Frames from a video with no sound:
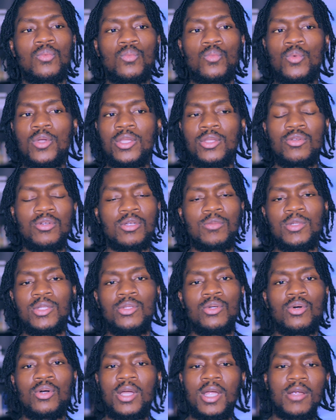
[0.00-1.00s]
when you could be
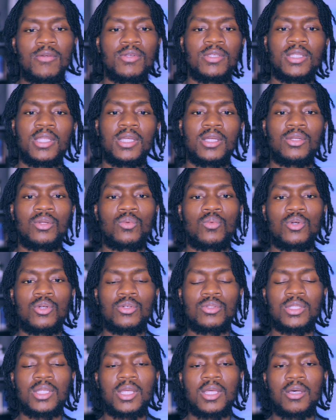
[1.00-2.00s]
doing everything in the
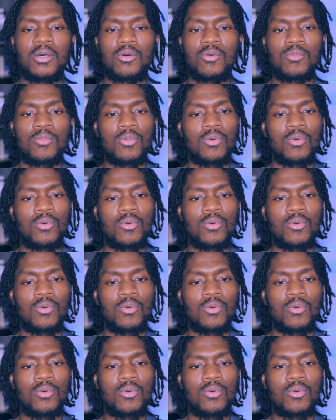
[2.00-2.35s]
world to help,